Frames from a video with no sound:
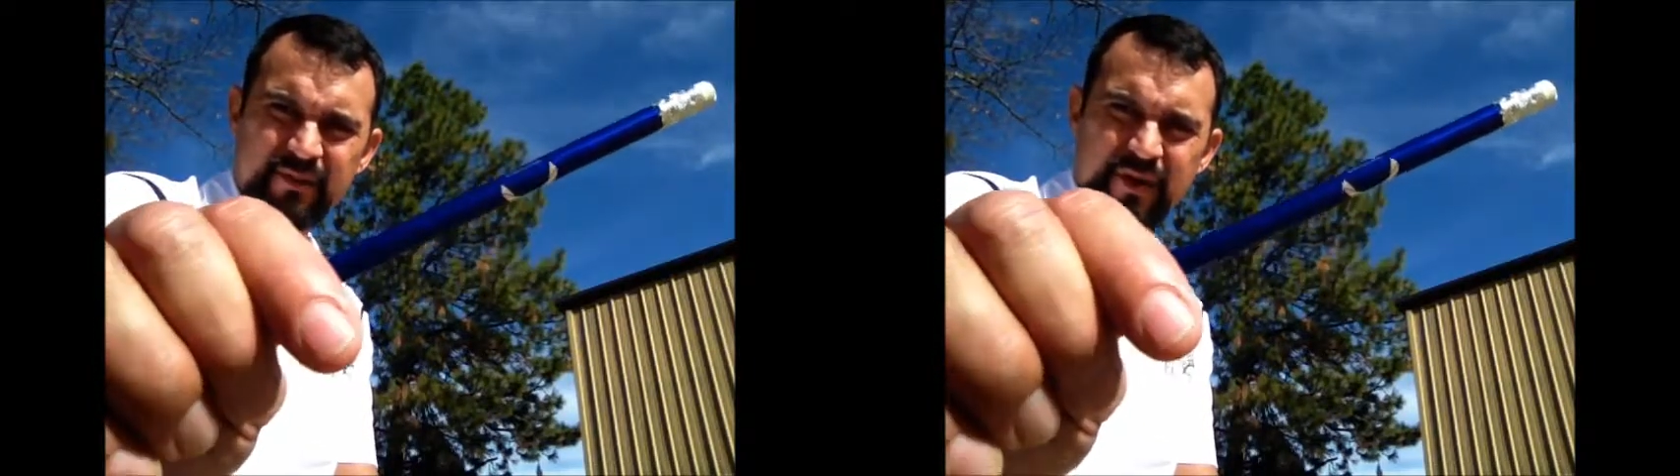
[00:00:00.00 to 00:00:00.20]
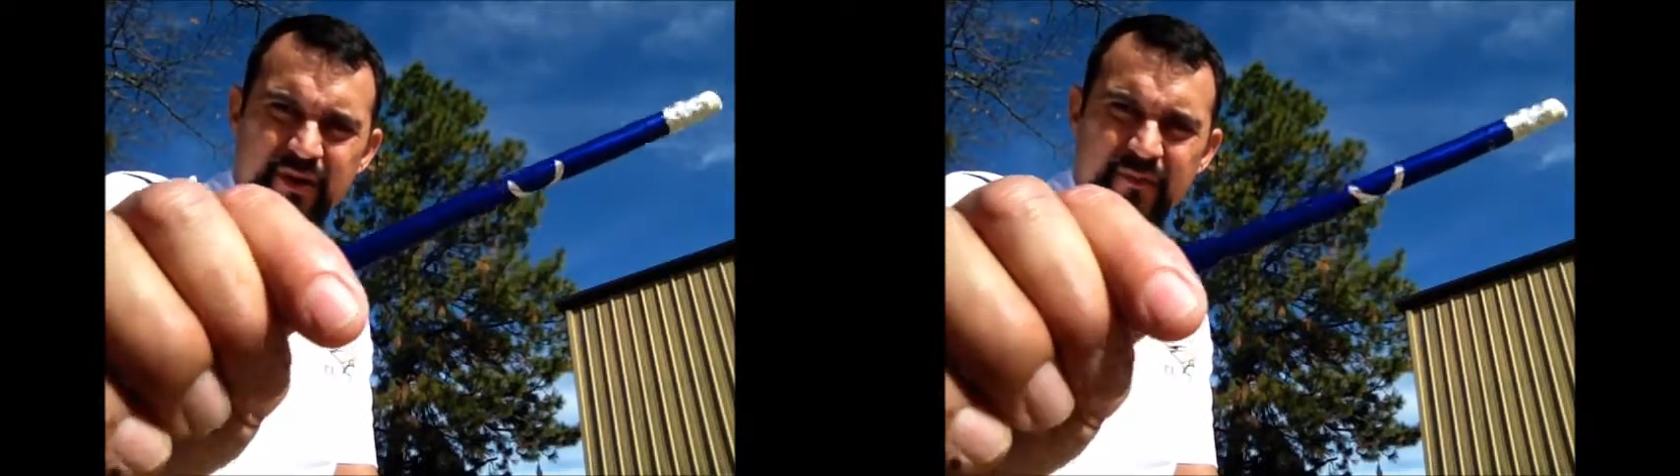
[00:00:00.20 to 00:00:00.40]

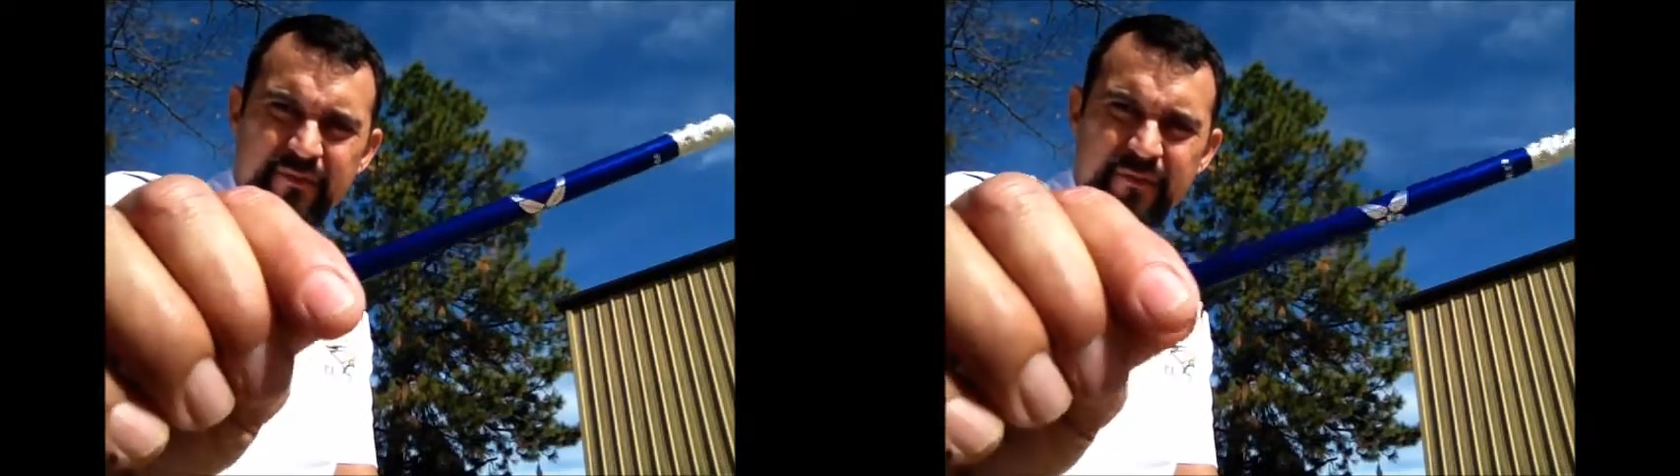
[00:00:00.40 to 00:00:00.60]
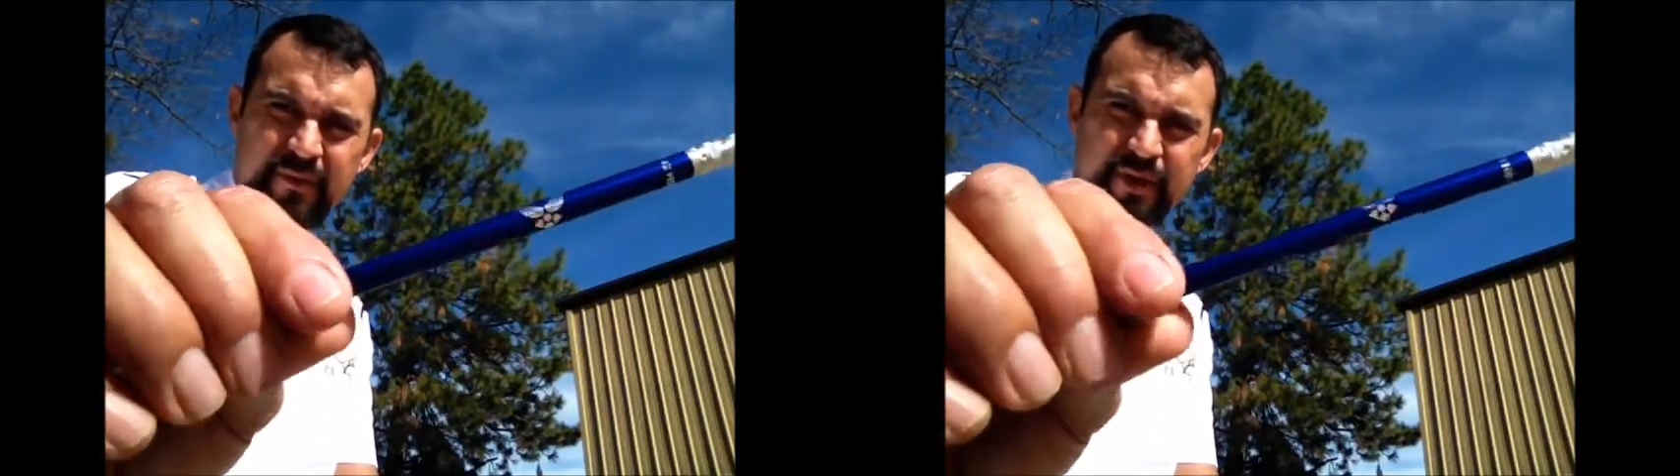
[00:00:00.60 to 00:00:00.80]
where
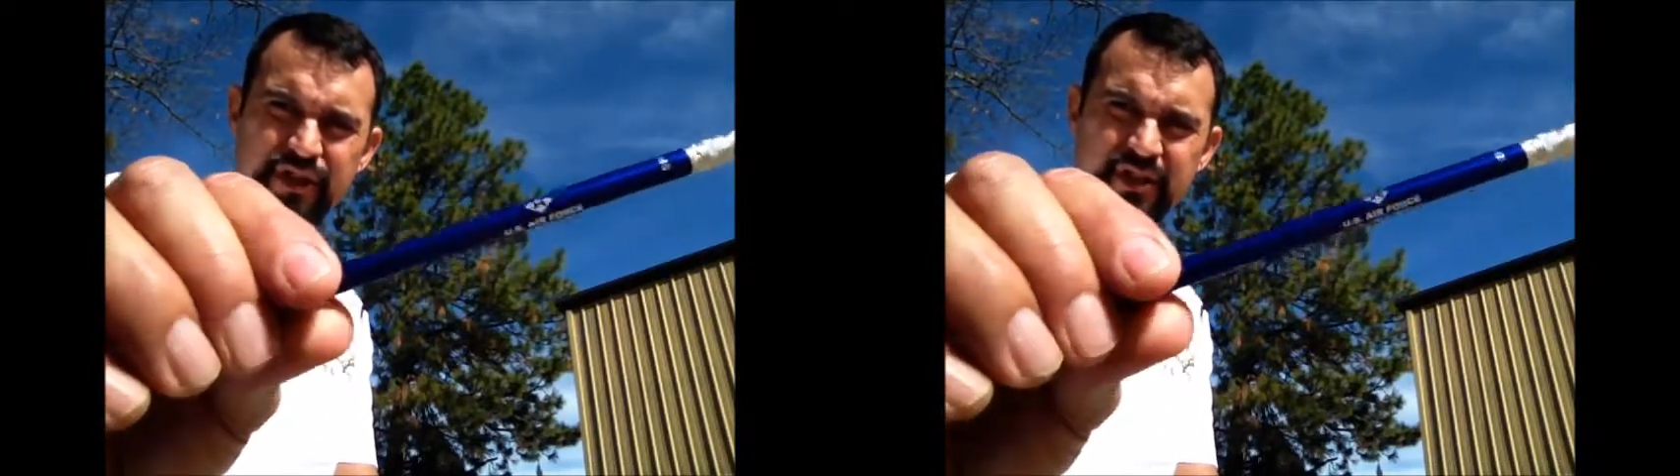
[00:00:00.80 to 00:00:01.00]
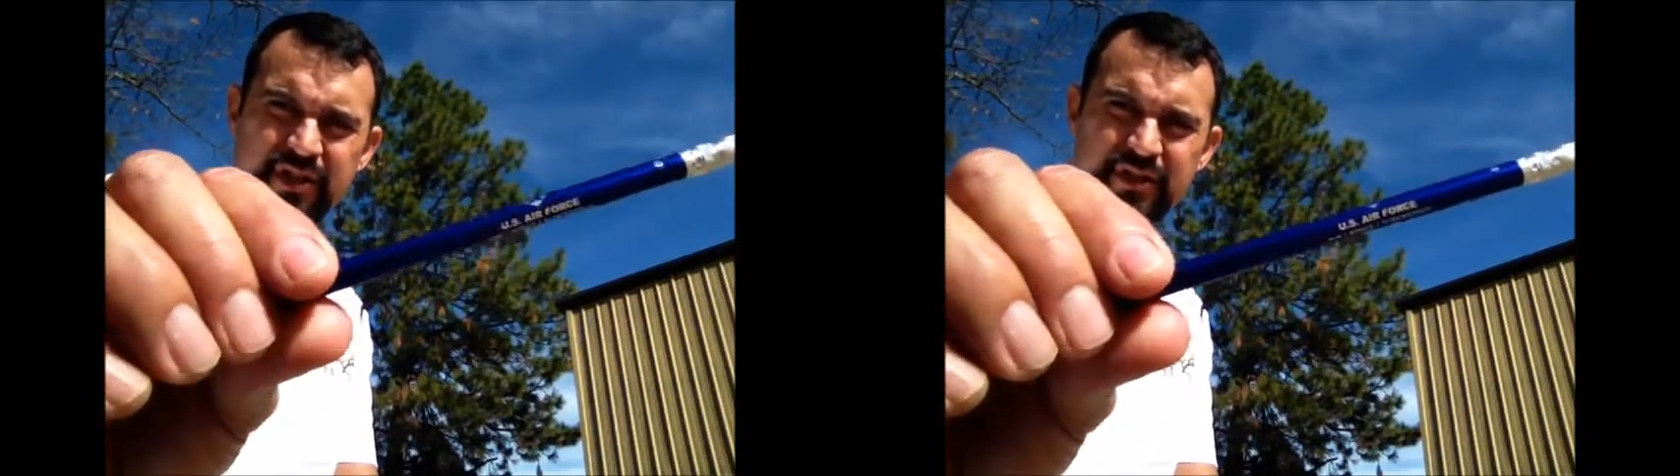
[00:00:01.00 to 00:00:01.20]
the
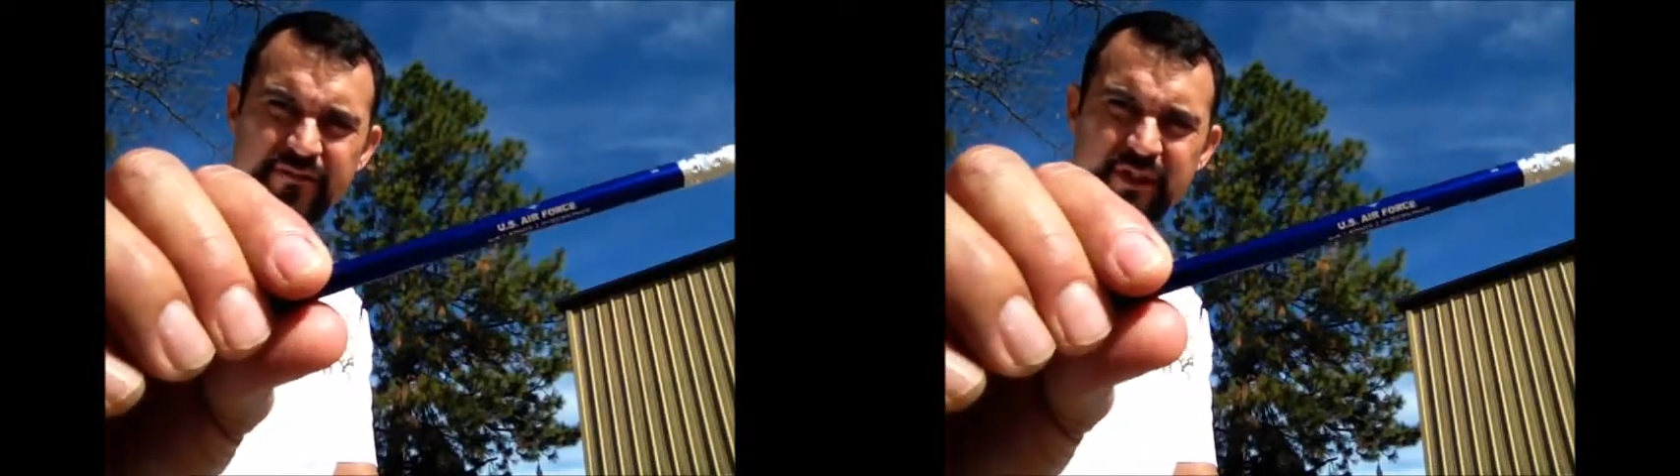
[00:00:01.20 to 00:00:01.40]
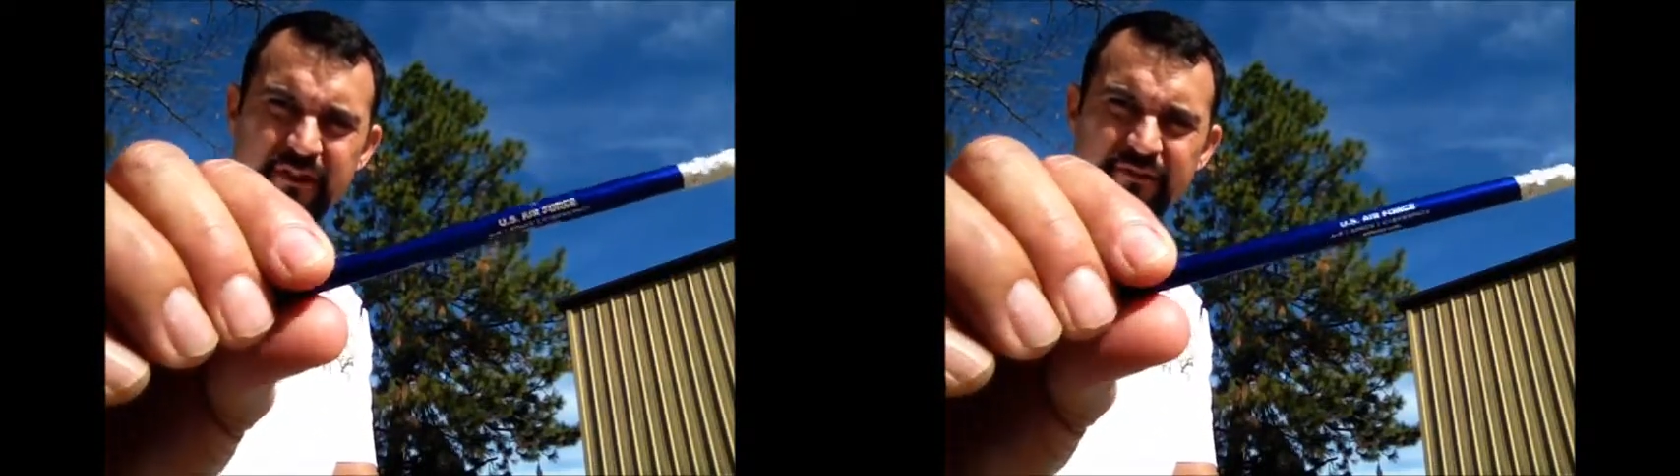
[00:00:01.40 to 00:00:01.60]
mission is
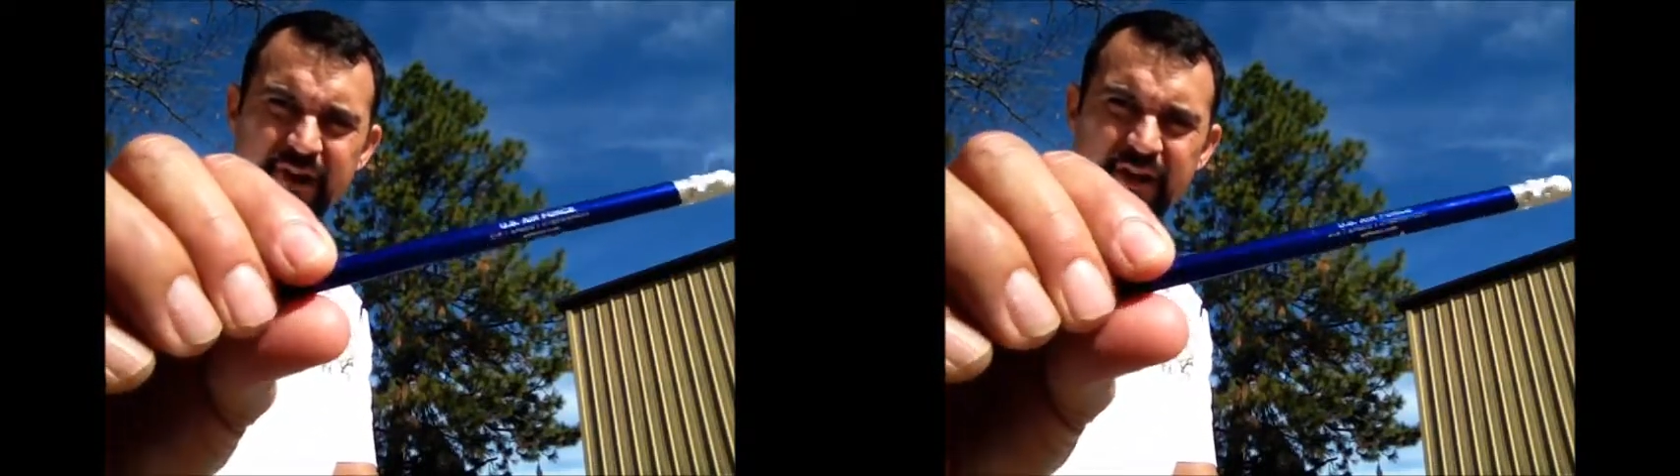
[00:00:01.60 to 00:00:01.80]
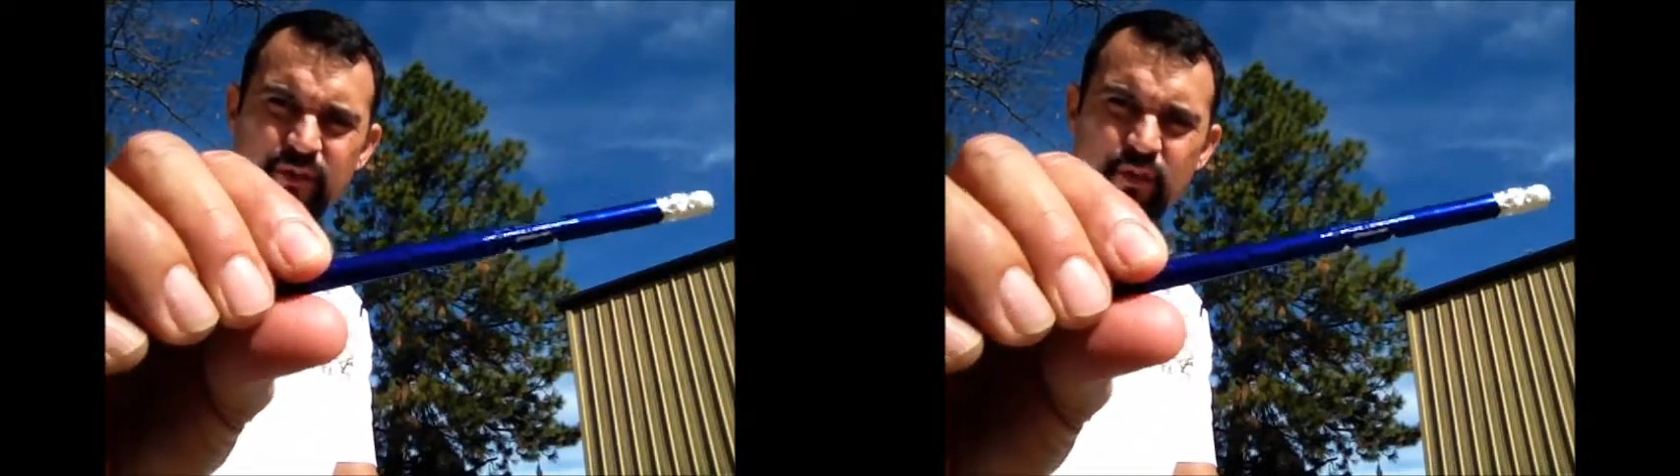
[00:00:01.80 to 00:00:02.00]
to fly,
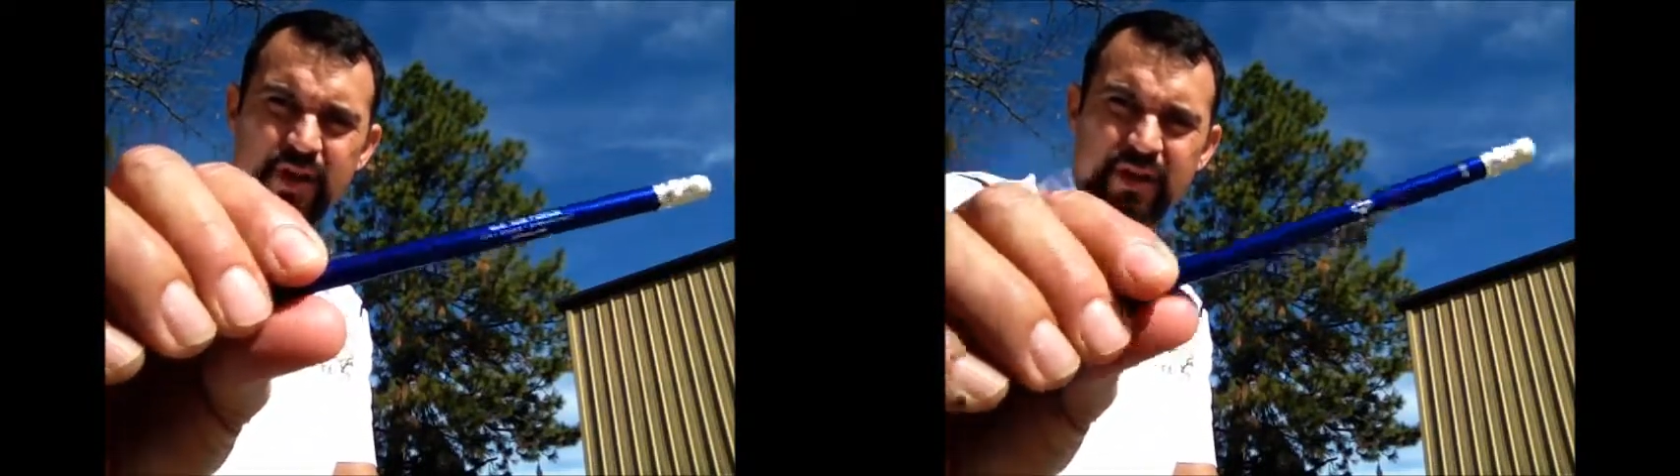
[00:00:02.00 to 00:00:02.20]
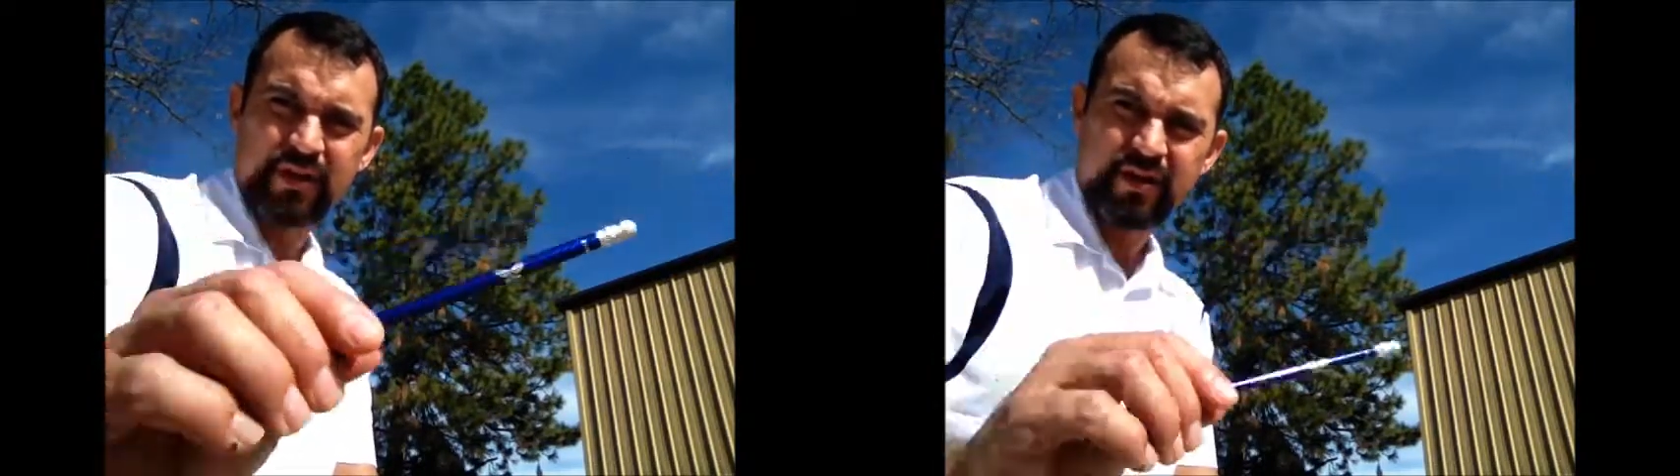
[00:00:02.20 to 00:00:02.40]
fight, and
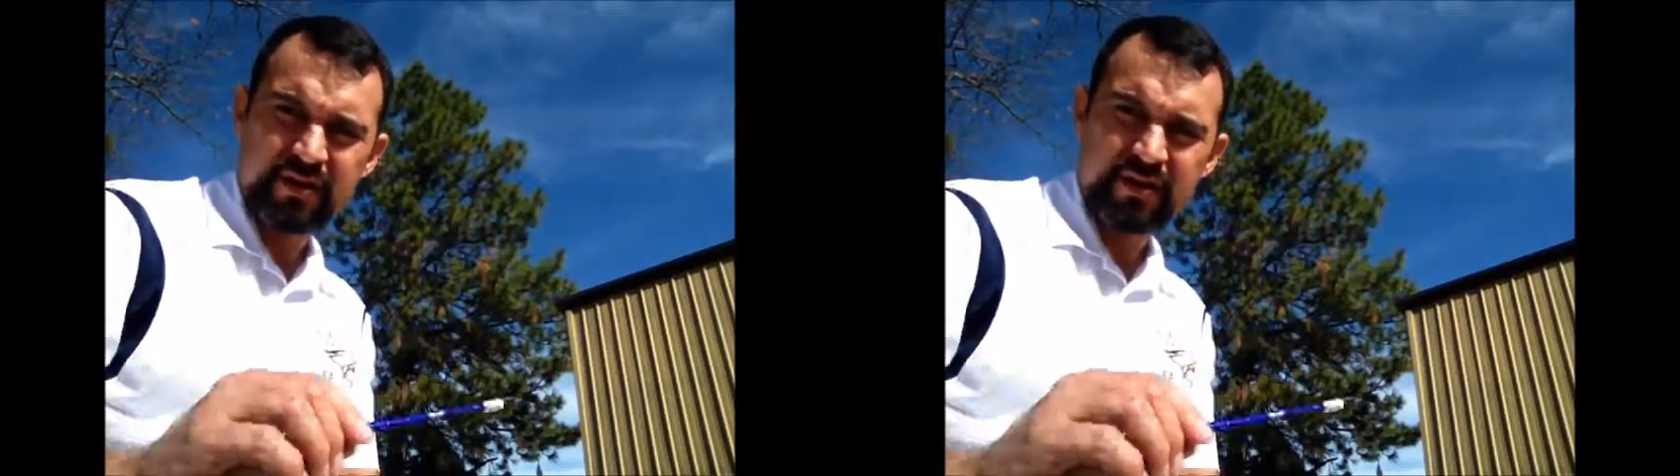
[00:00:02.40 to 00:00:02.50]
win.